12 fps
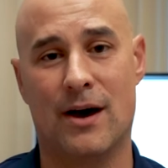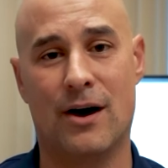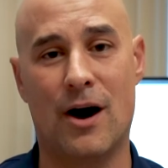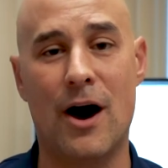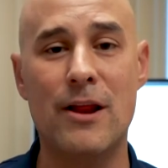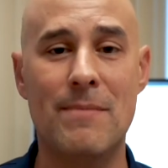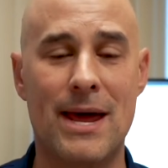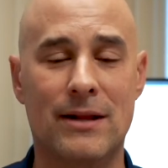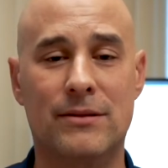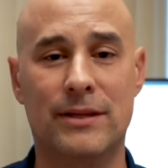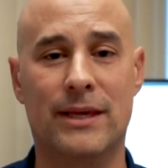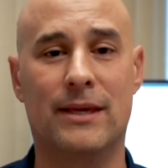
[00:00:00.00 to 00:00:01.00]

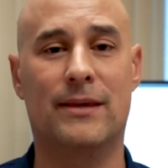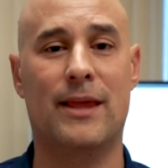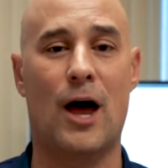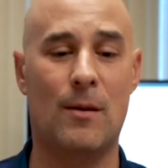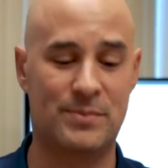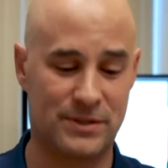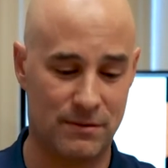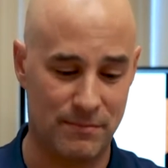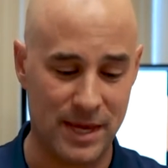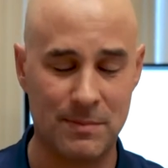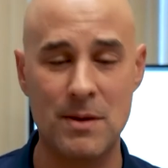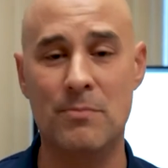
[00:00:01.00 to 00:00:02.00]
automatically helps
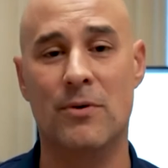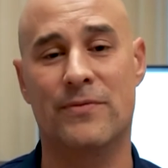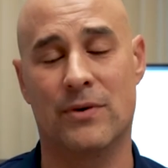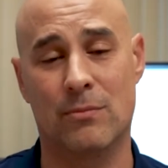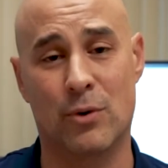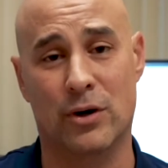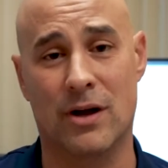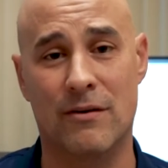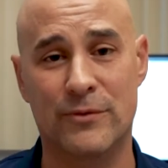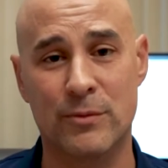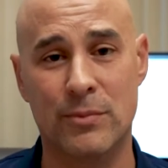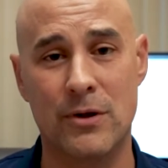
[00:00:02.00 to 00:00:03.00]
make people feel more
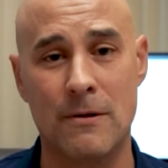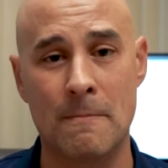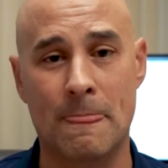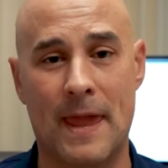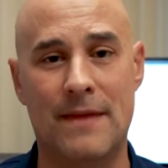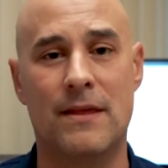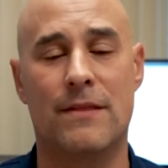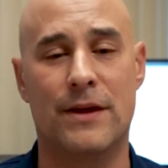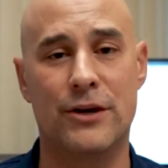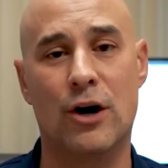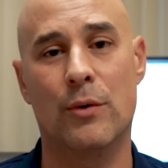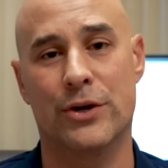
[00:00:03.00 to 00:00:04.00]
comfortable and that
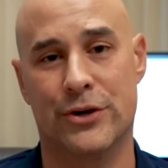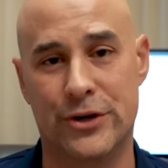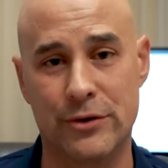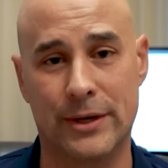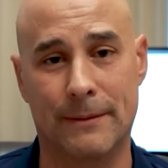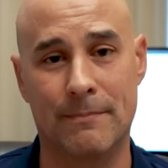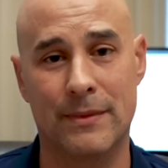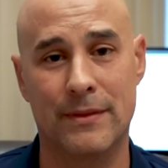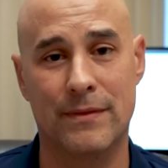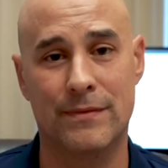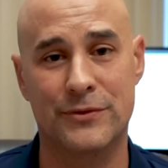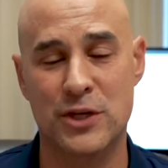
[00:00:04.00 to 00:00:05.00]
they know what you're doing.
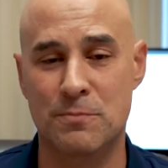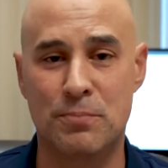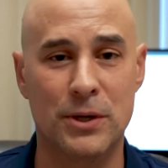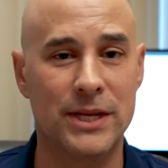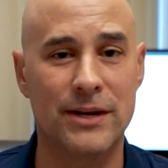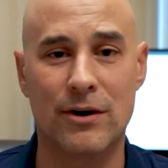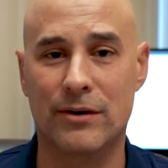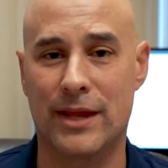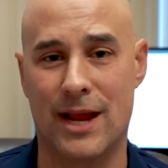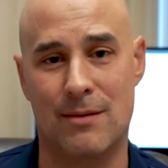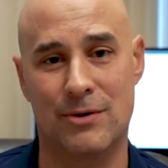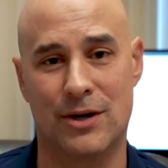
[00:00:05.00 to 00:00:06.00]
Just put it on
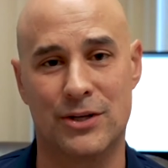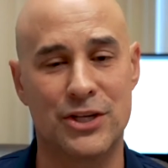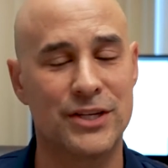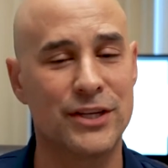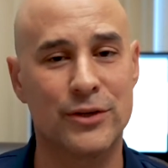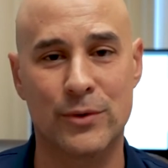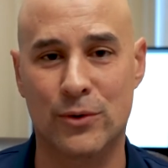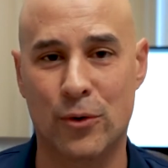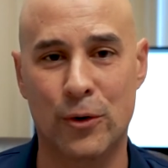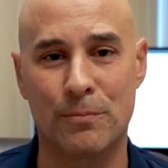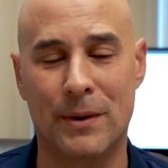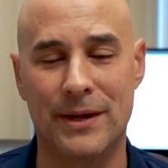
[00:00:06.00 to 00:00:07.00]
camera. Just hit the
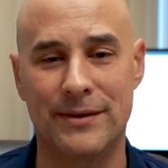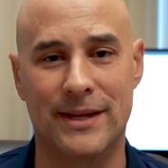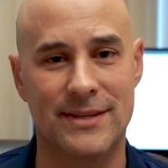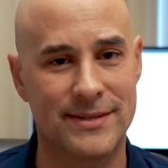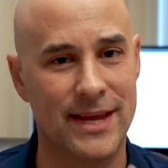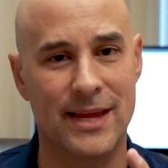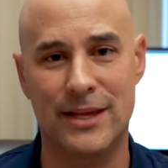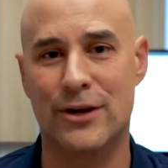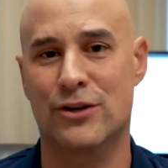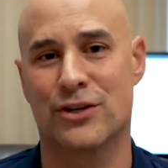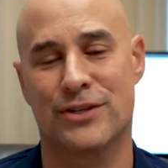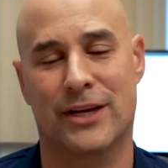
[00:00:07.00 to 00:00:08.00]
record button and say it
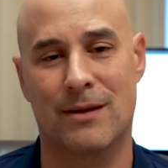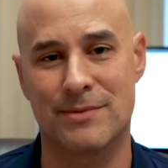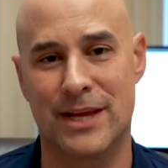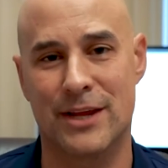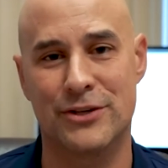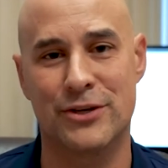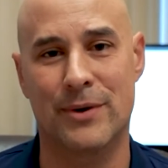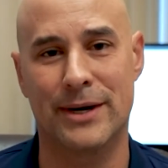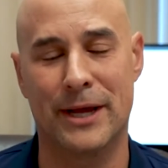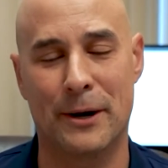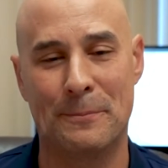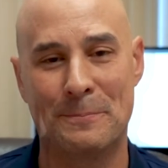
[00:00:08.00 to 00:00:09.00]
here just like I'm saying it to you right
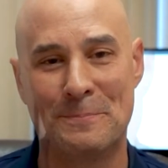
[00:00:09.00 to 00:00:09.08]
now.